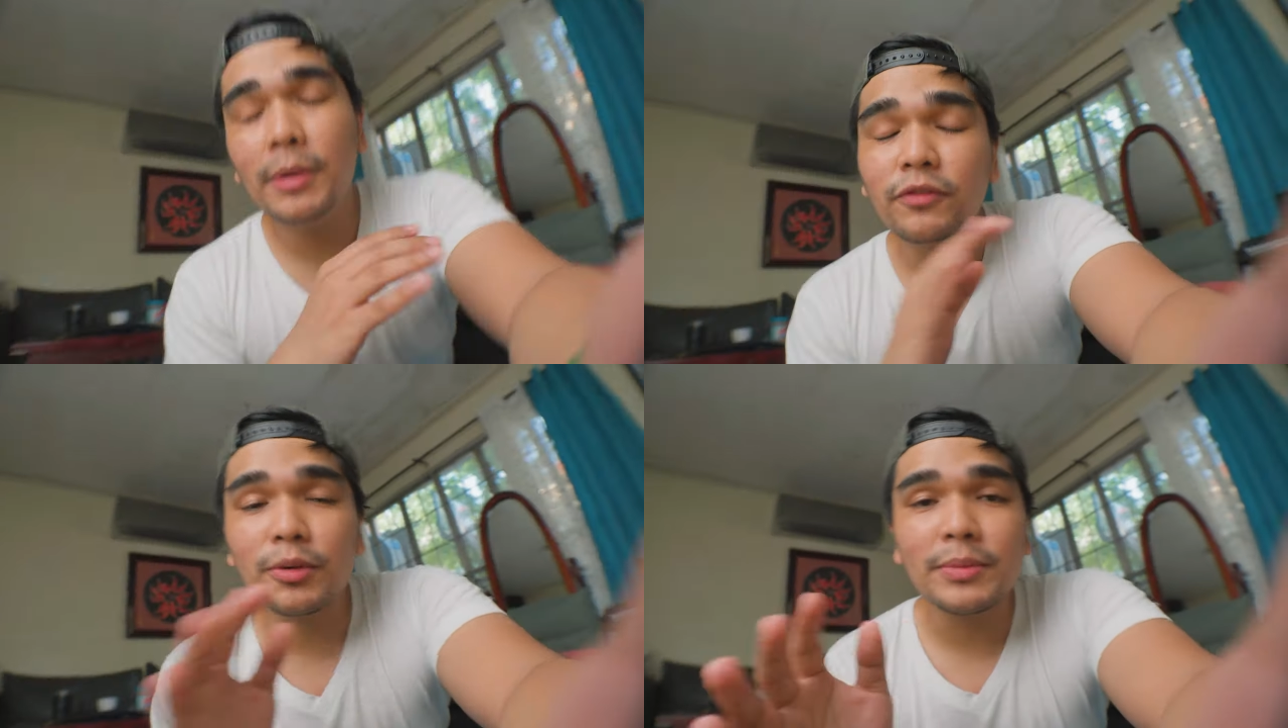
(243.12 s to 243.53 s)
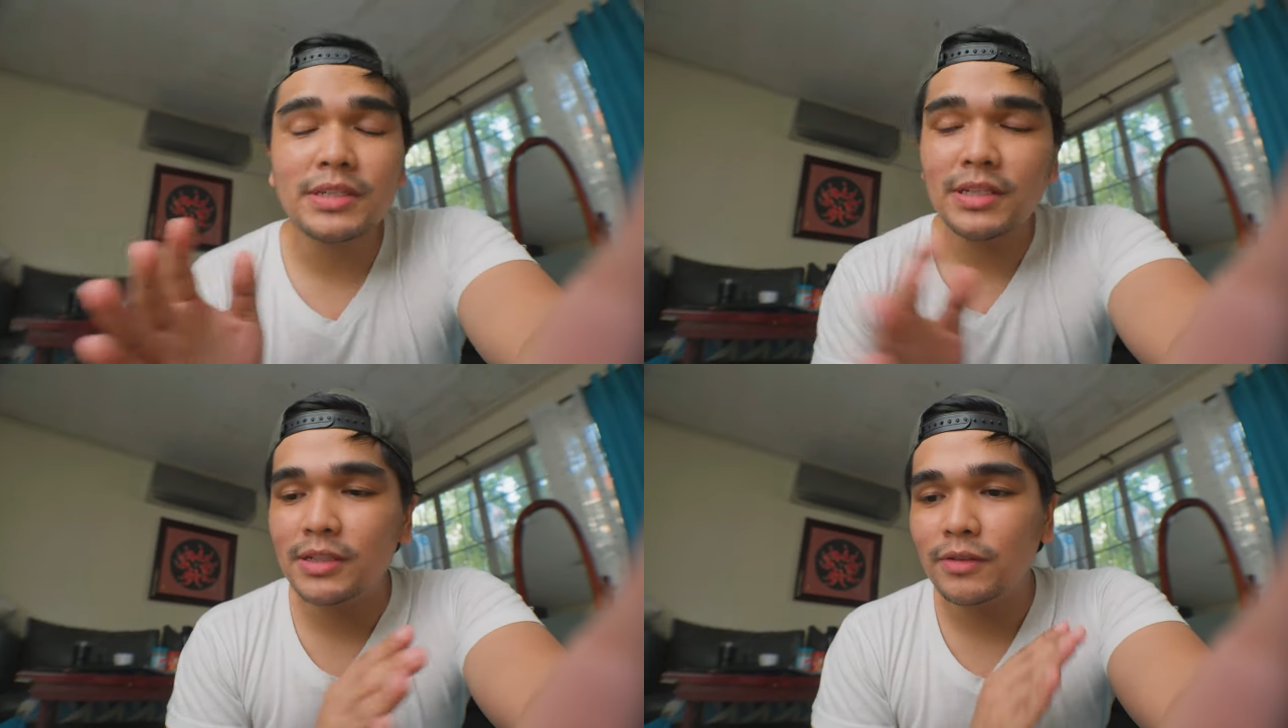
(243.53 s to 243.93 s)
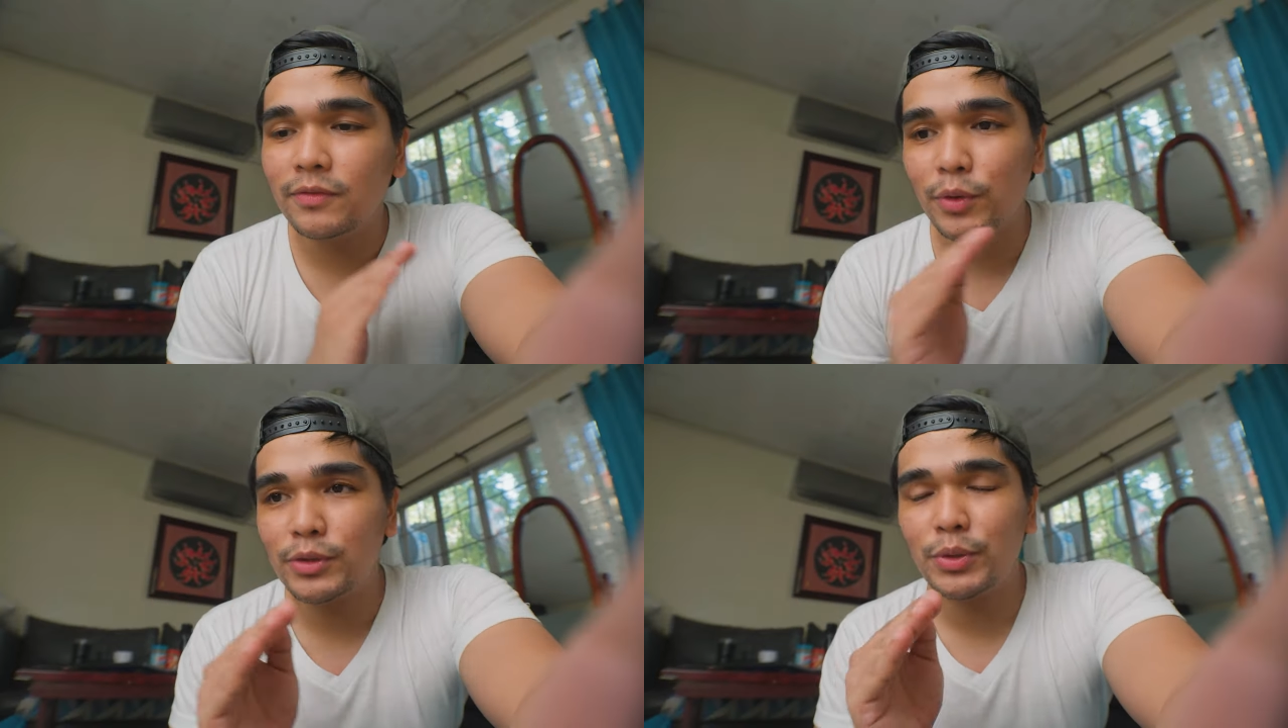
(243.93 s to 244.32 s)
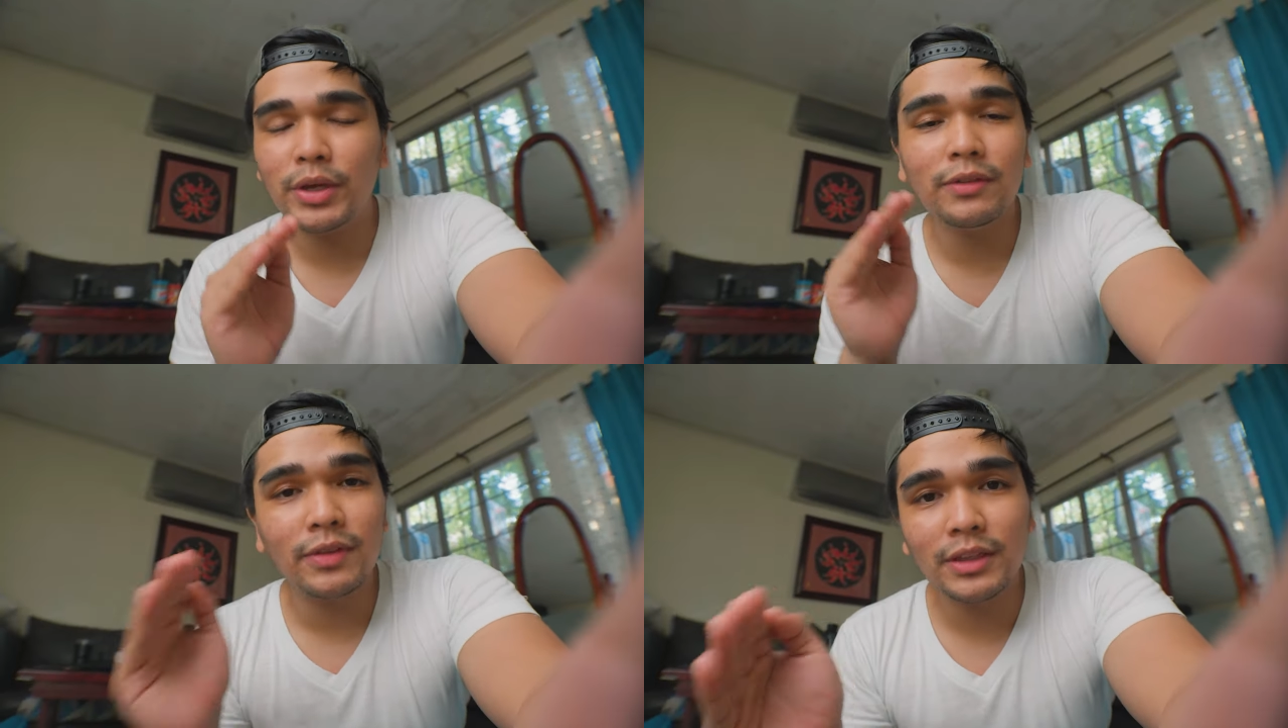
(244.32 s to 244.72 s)
But for me, since ang focus ko
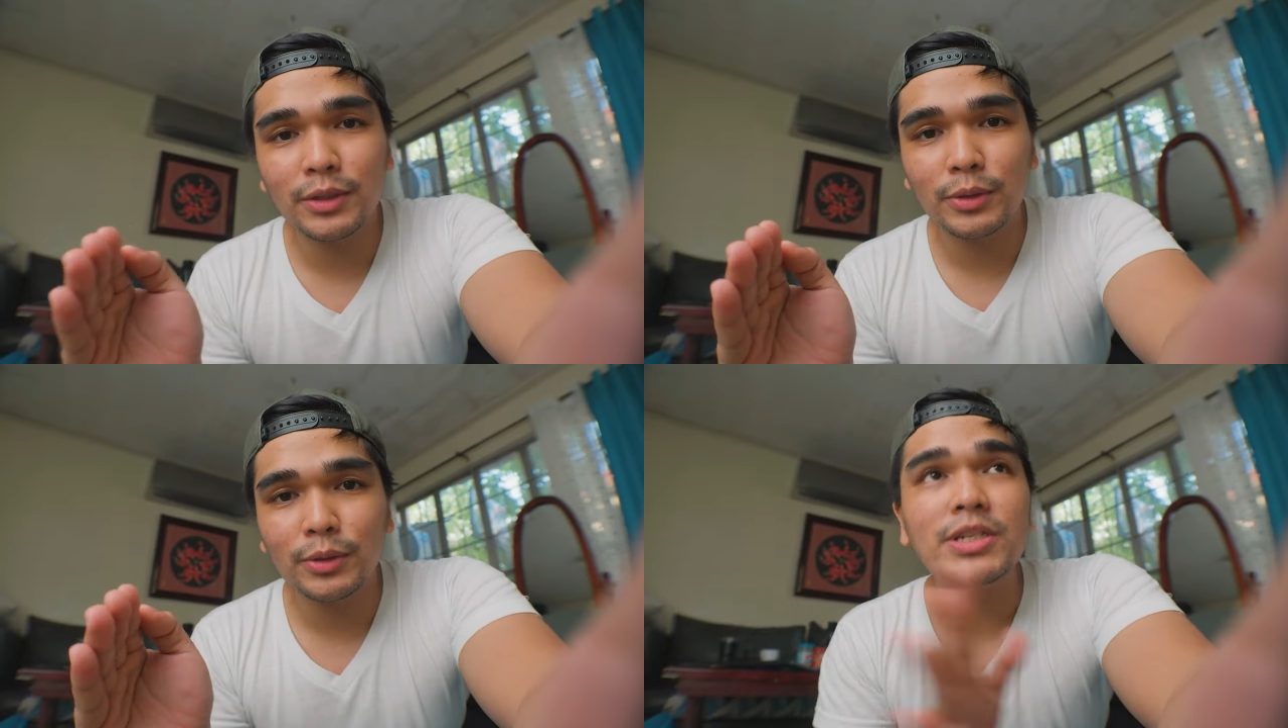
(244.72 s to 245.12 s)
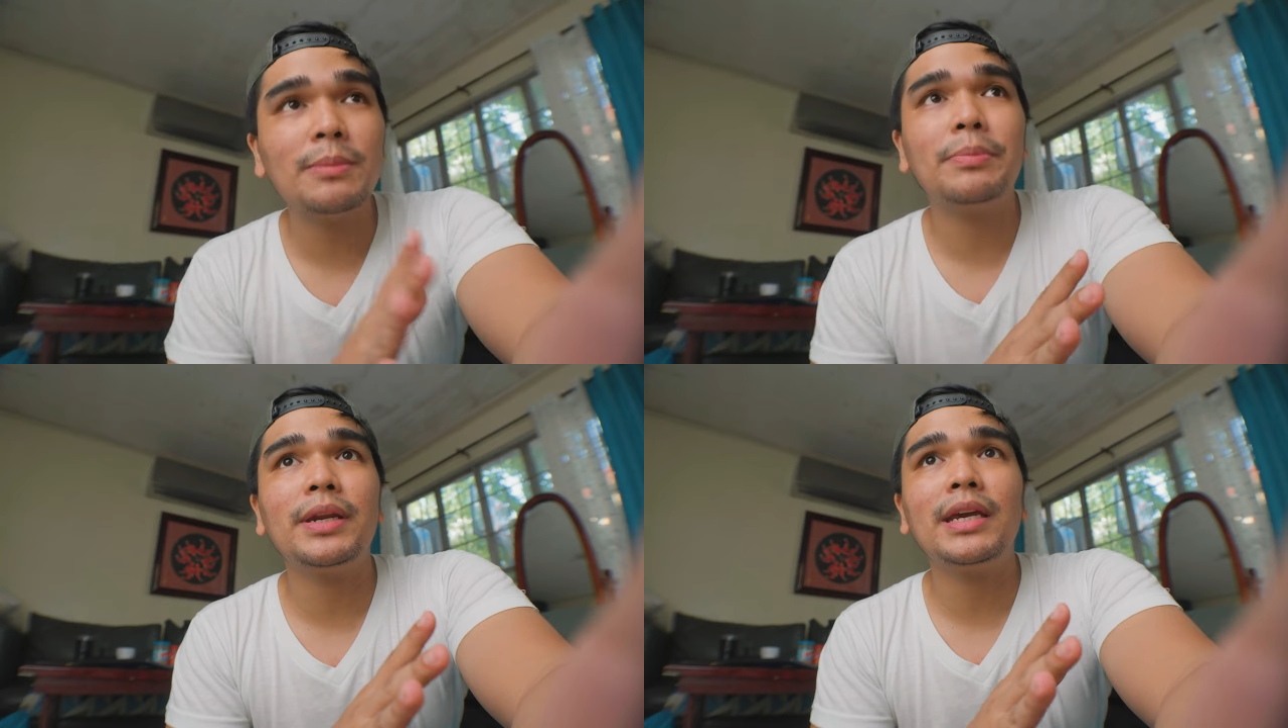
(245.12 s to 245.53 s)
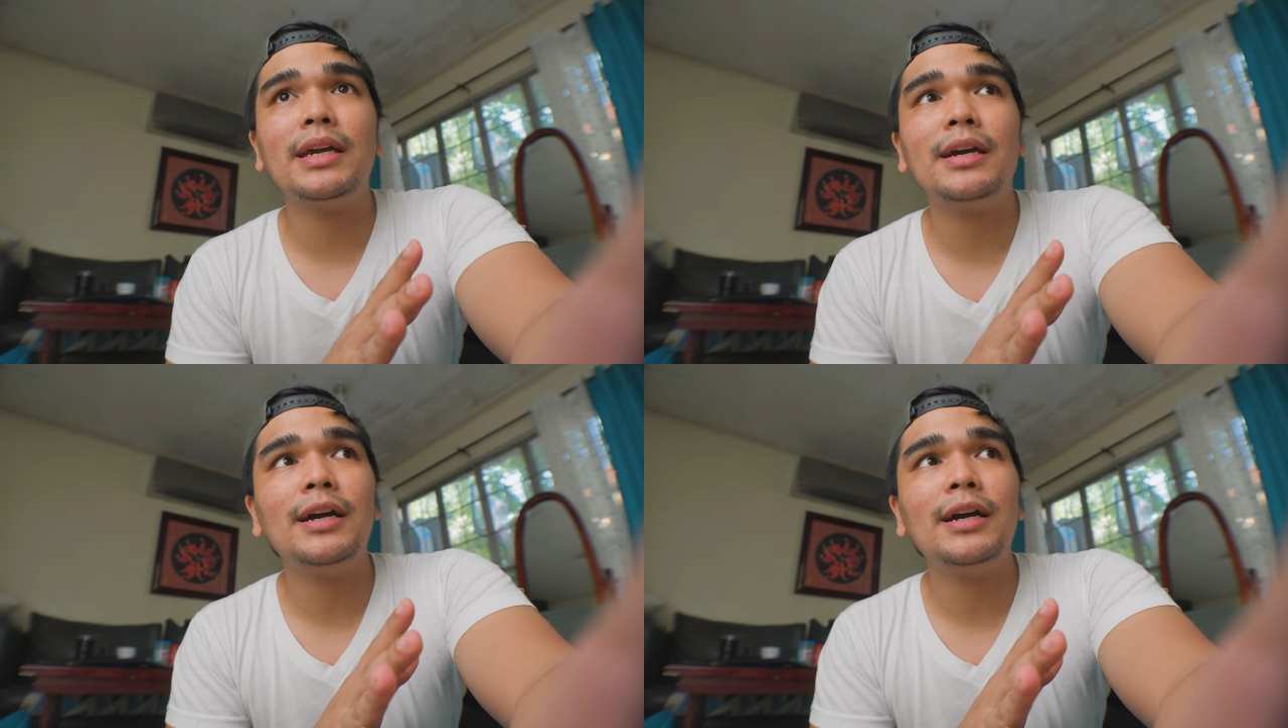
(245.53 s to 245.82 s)
ay video, syempre,